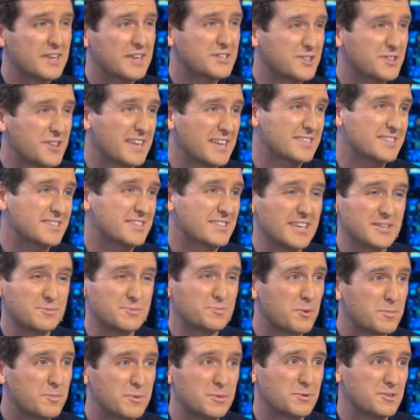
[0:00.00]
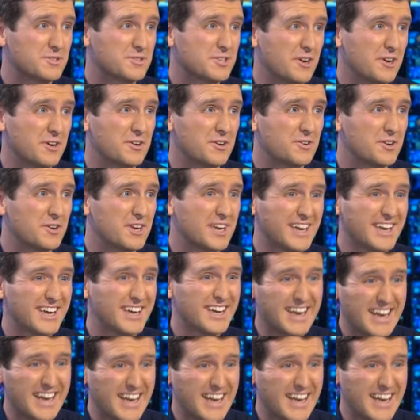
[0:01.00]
So that's probably what's going on here.